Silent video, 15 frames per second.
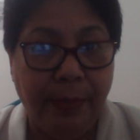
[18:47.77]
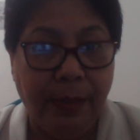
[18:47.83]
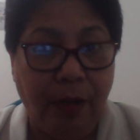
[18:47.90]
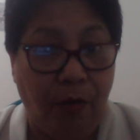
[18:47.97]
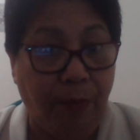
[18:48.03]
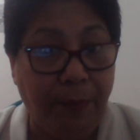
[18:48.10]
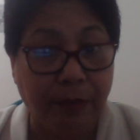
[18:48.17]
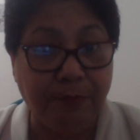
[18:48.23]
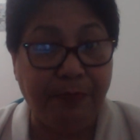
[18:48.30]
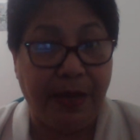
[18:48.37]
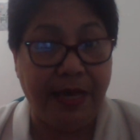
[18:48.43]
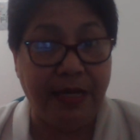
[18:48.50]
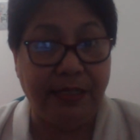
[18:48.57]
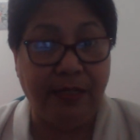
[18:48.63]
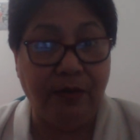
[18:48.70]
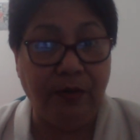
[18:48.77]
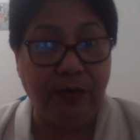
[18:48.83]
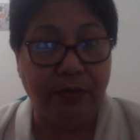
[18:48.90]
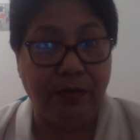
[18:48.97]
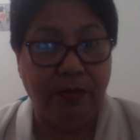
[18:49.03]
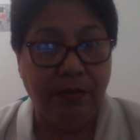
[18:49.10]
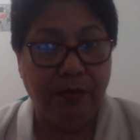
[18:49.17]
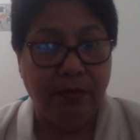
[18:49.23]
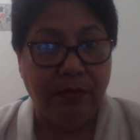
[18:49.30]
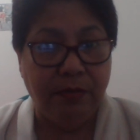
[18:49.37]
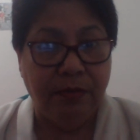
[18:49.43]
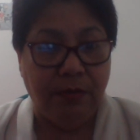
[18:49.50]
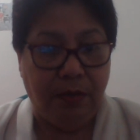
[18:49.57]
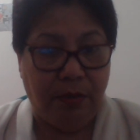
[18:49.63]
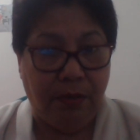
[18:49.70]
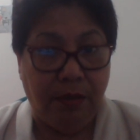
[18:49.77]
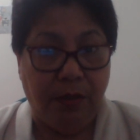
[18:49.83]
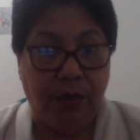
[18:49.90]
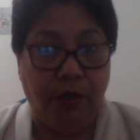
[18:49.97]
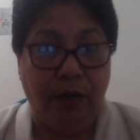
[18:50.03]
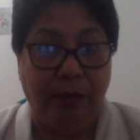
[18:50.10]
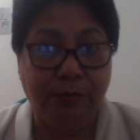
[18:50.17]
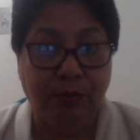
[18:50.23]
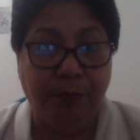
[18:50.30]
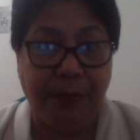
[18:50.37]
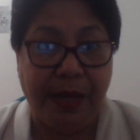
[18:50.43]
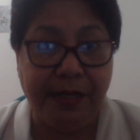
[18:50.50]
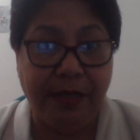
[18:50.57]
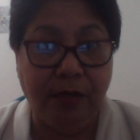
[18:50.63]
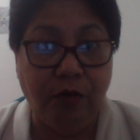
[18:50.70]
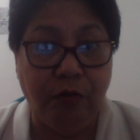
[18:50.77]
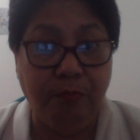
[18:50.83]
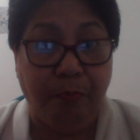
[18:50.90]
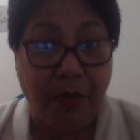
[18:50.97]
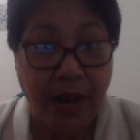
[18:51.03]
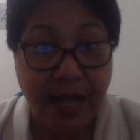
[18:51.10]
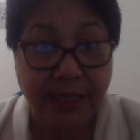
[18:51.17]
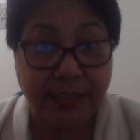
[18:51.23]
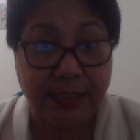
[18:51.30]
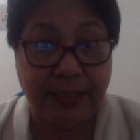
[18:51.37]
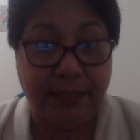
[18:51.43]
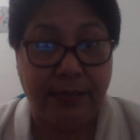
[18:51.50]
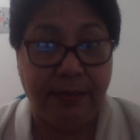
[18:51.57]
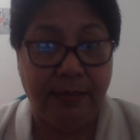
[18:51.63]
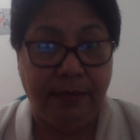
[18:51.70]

How about paying the gold? You have to pay the gold plus